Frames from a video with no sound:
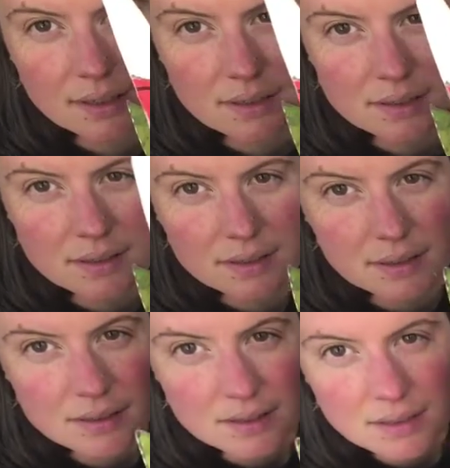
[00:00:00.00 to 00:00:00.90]
is
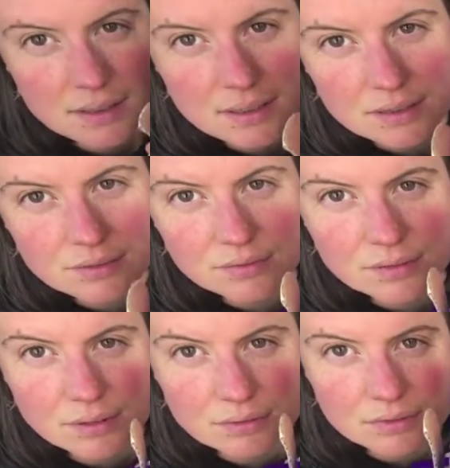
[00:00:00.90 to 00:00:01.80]
a series of
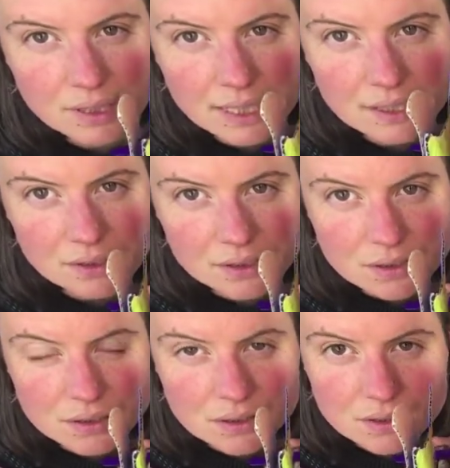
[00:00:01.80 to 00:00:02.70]
of layers.